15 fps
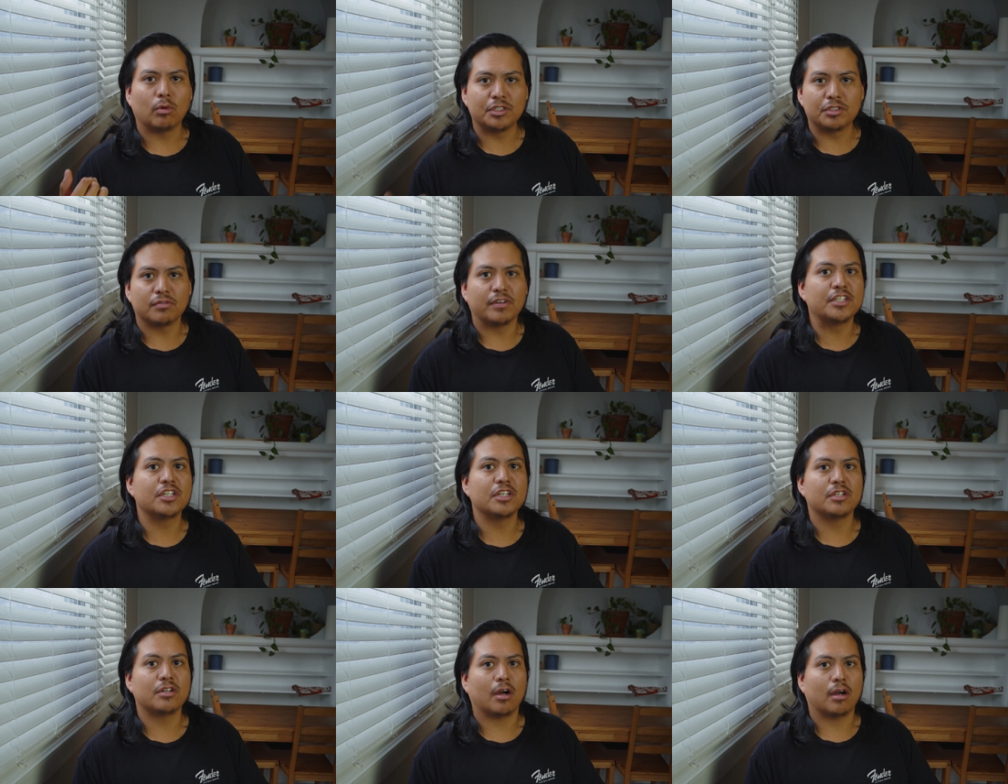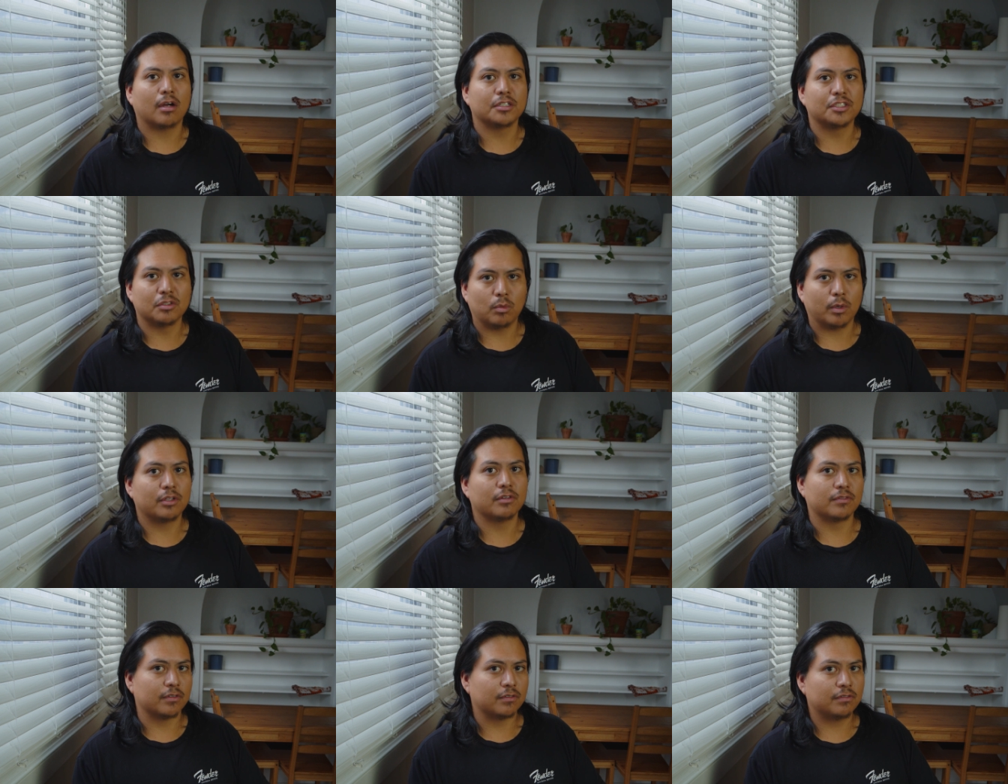Reservation Dogs and
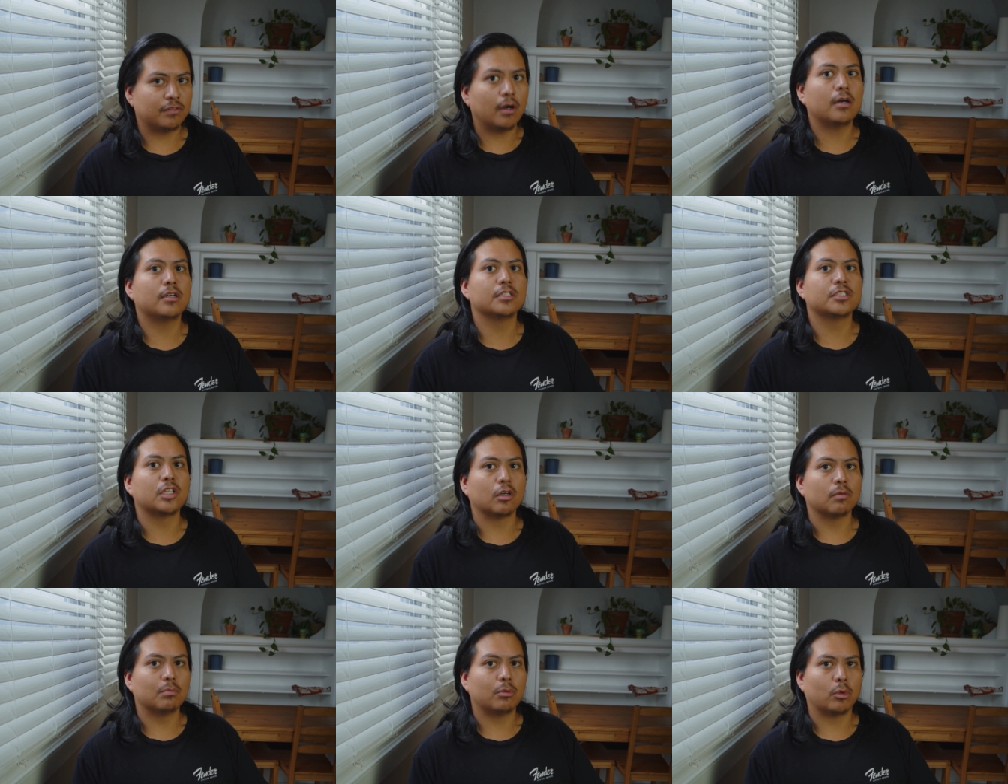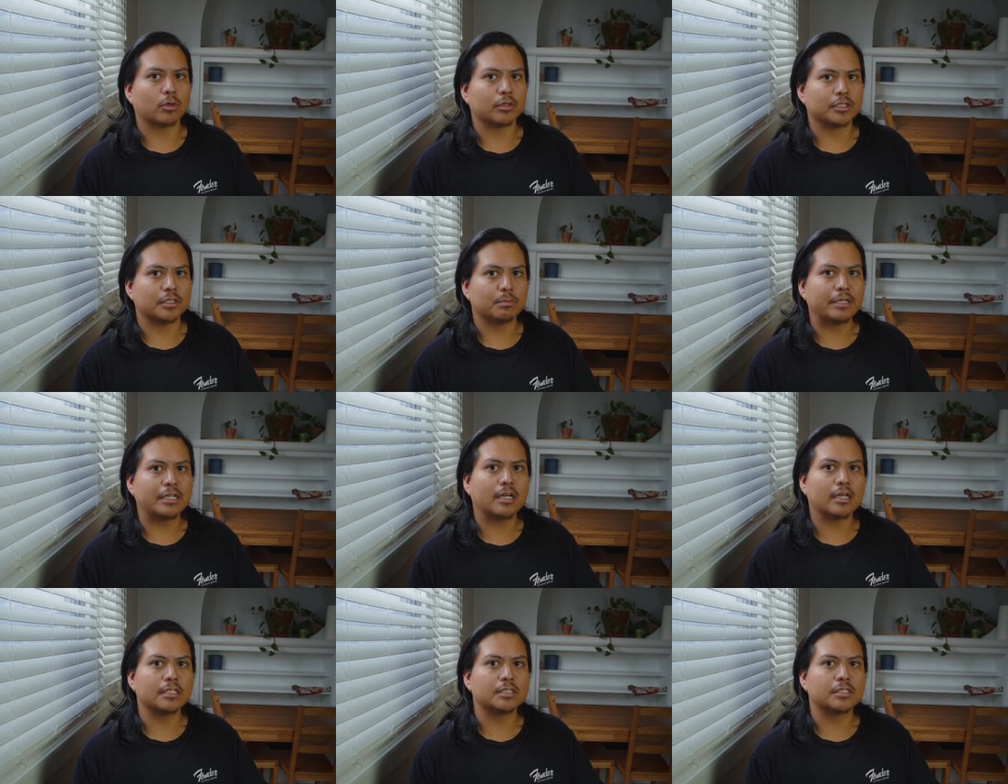Rutherford Falls are important,
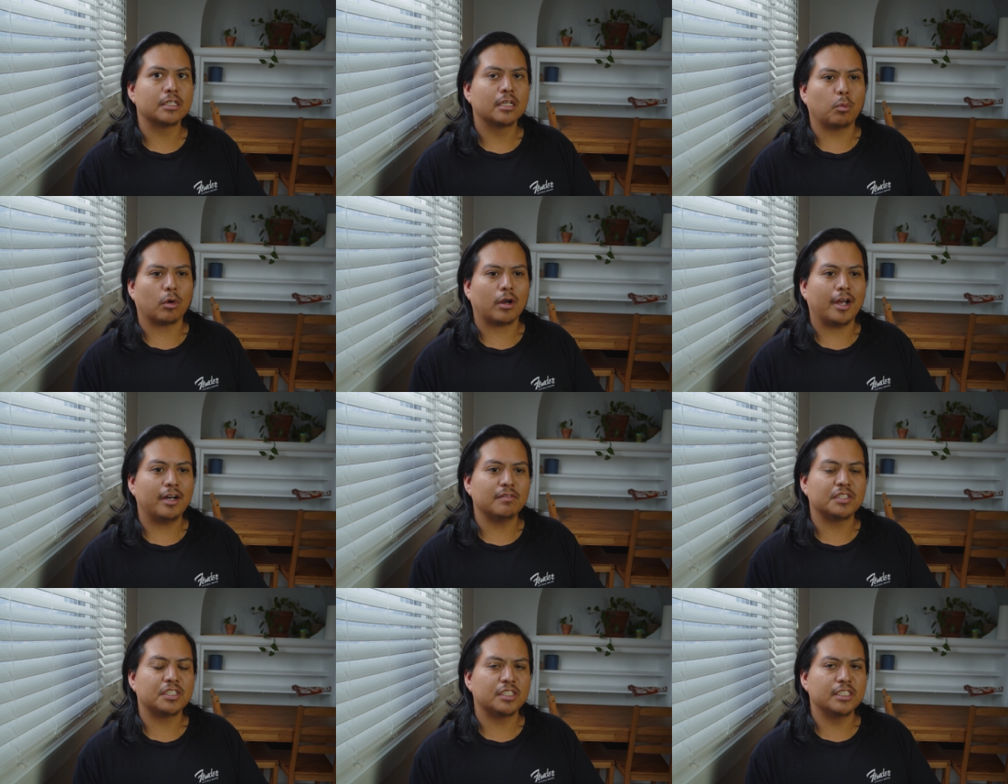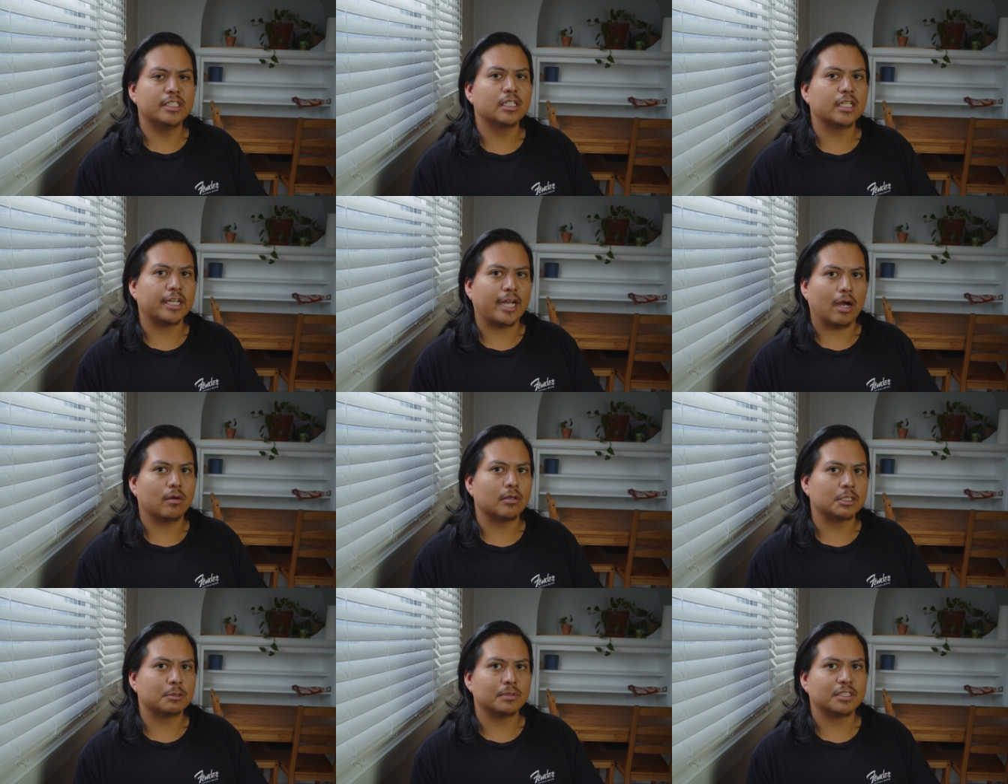because we're kind of singling
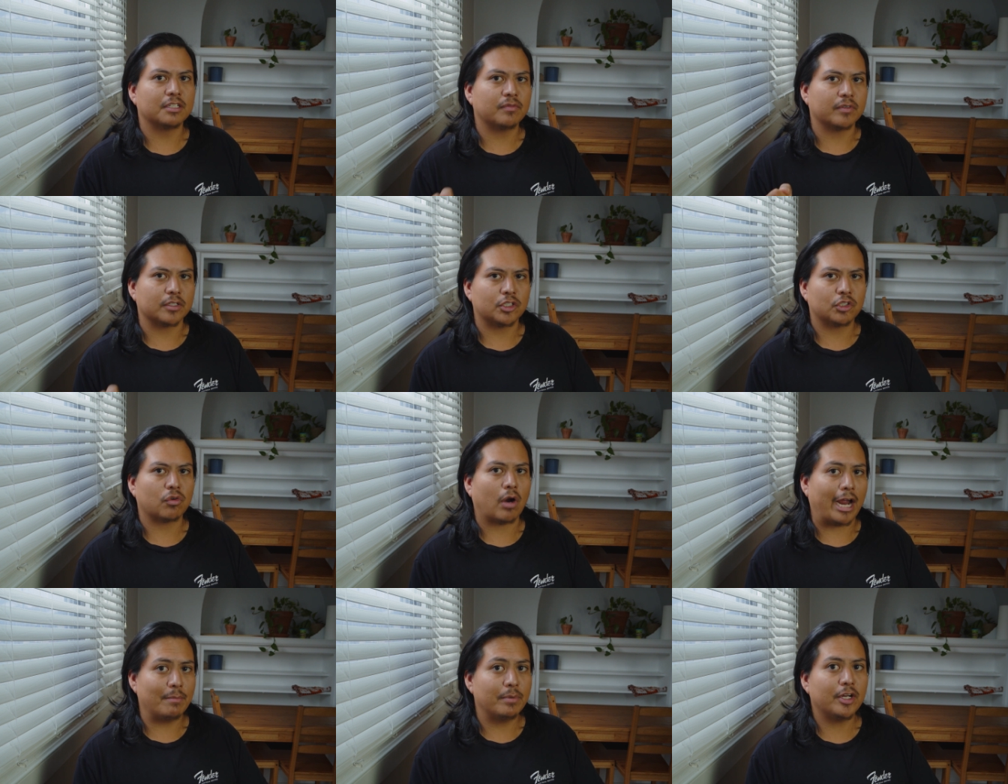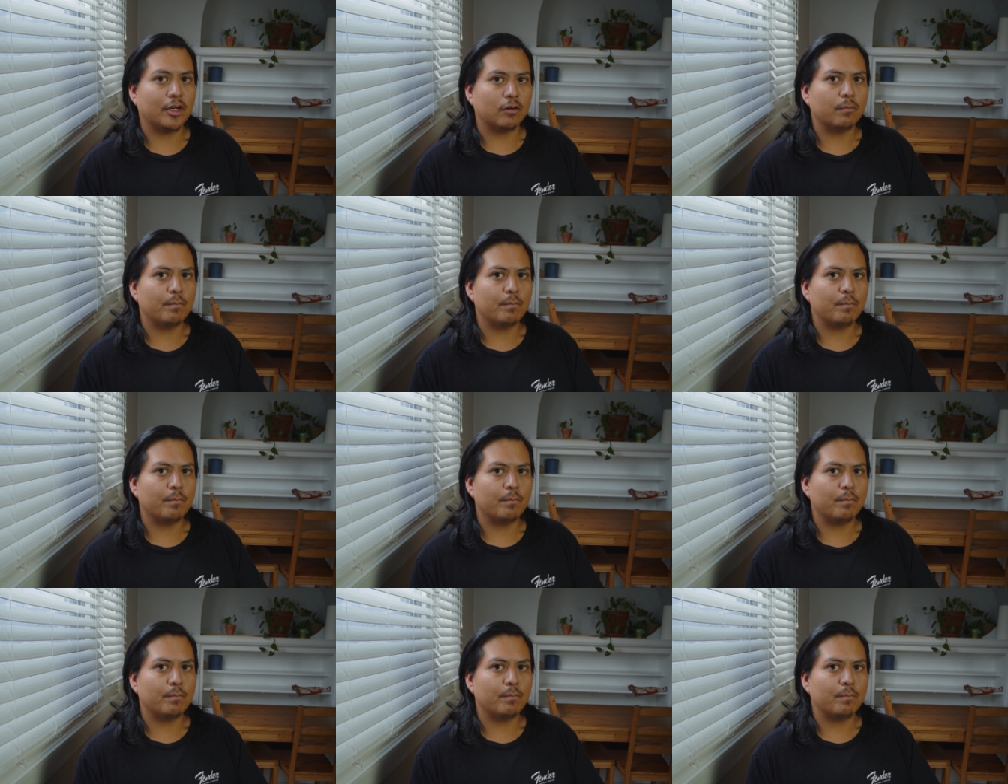out a specific tribe here.